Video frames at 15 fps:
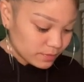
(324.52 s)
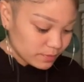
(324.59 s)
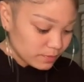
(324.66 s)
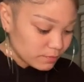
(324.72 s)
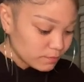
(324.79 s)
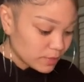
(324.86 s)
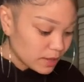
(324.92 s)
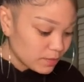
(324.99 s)

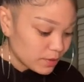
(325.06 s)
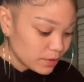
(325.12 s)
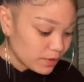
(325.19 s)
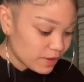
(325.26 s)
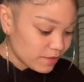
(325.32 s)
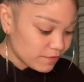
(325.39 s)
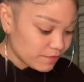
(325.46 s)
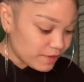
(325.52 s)
Maybe you
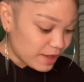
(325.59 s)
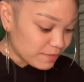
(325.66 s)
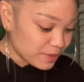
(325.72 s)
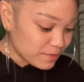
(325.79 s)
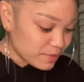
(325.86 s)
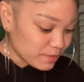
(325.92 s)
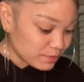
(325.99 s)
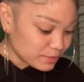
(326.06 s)
have family
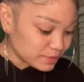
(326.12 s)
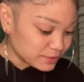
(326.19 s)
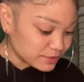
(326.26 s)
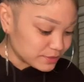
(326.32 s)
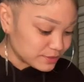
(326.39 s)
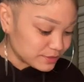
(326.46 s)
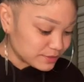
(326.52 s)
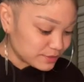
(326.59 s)

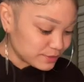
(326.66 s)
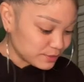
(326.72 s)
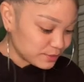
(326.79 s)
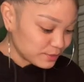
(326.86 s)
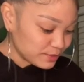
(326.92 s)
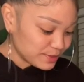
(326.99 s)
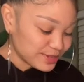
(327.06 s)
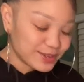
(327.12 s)
members
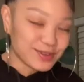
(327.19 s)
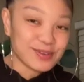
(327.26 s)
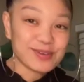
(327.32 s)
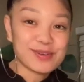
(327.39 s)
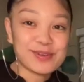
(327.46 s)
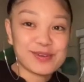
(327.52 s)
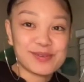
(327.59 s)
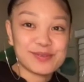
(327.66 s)
too in your
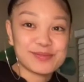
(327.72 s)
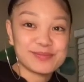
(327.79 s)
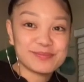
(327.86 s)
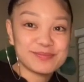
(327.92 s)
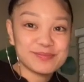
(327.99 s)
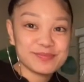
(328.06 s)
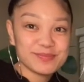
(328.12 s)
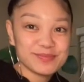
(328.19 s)
home
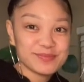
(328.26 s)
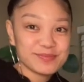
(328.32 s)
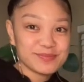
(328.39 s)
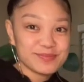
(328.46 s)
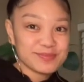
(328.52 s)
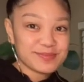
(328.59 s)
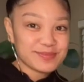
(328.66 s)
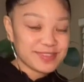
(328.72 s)

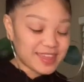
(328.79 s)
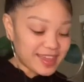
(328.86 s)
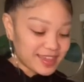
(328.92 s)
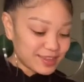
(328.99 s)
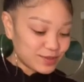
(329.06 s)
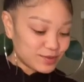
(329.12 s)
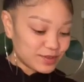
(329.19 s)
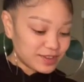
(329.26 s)

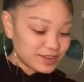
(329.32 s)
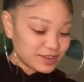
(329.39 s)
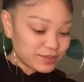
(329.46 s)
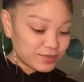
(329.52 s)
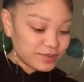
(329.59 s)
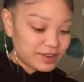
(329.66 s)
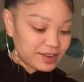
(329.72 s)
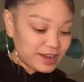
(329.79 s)
that you can
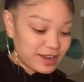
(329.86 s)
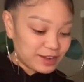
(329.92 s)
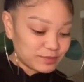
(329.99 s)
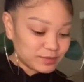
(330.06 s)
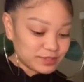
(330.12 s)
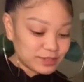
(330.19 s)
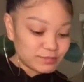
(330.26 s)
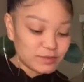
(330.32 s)
create
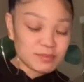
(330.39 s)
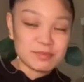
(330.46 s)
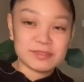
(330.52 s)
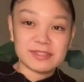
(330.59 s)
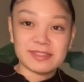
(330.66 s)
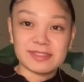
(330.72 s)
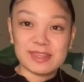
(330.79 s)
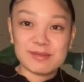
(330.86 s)
animals that
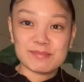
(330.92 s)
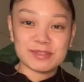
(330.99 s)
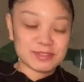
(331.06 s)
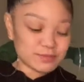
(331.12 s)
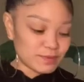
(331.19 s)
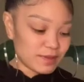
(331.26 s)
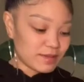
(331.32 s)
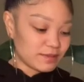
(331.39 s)
represent them as
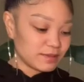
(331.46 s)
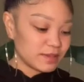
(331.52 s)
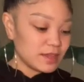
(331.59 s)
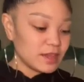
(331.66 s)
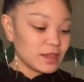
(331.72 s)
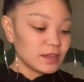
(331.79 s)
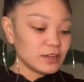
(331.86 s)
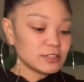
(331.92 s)
well.
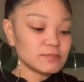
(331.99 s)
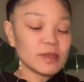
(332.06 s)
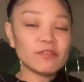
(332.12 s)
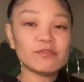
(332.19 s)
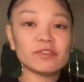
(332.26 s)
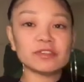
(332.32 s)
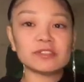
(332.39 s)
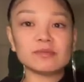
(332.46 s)
Here's my
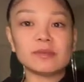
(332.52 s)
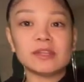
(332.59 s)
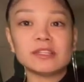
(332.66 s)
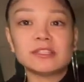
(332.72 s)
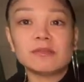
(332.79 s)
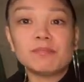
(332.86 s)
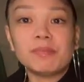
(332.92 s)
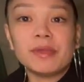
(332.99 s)
first one,
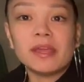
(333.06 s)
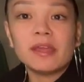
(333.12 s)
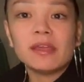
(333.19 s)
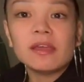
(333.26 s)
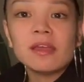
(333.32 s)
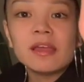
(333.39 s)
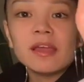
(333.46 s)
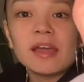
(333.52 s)
it's a
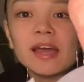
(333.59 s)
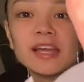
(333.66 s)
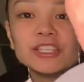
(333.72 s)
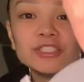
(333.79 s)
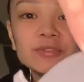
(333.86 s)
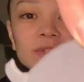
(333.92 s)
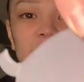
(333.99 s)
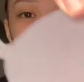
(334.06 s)
pig. As you can